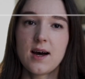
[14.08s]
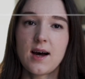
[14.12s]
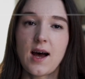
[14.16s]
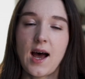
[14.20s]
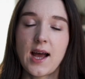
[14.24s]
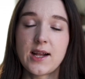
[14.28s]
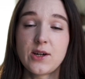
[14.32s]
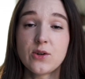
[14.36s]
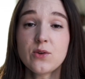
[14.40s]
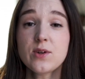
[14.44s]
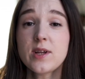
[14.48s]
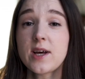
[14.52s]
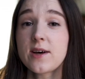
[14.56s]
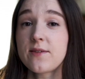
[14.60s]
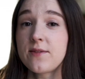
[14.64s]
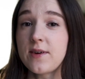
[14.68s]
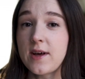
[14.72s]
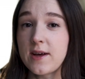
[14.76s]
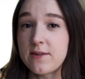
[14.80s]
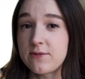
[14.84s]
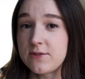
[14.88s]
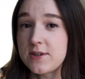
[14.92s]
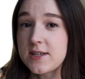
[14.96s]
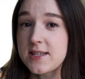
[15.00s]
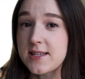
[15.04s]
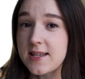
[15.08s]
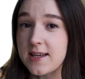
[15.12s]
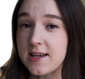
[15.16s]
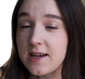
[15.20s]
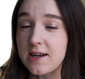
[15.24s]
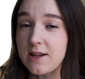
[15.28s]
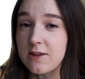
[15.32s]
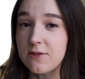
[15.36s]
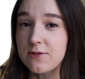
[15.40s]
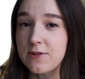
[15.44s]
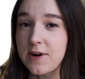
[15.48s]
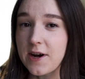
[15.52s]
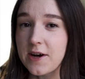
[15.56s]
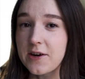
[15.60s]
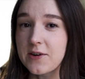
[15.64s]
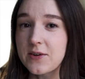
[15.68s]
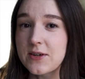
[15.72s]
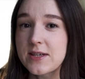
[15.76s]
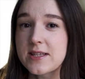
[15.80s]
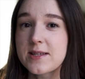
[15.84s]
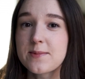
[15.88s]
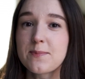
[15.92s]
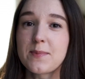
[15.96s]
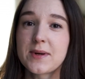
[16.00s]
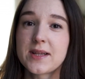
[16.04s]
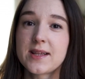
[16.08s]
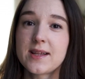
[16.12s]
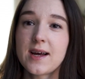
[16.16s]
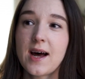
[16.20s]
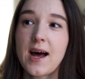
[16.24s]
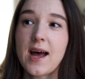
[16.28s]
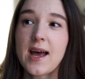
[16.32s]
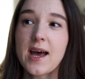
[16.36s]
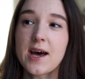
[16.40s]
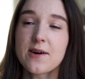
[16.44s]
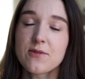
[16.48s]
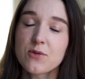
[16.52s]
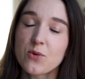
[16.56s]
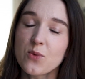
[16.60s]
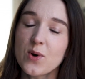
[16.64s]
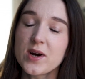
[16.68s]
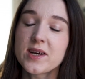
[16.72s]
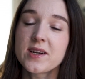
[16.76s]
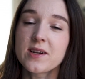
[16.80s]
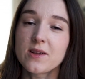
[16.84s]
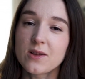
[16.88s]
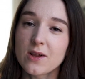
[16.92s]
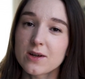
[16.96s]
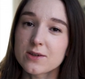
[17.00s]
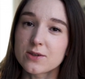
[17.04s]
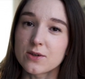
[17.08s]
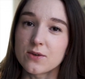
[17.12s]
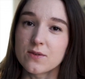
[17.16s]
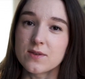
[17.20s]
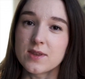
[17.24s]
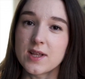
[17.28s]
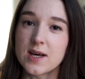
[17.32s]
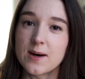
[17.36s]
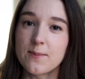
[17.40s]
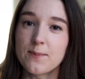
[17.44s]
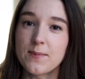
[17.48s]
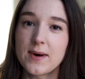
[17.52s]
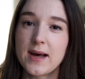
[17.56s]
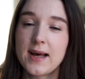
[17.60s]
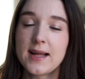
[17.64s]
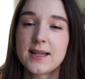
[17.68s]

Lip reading: I don't have every single fragrance, but I have quite a lot of them,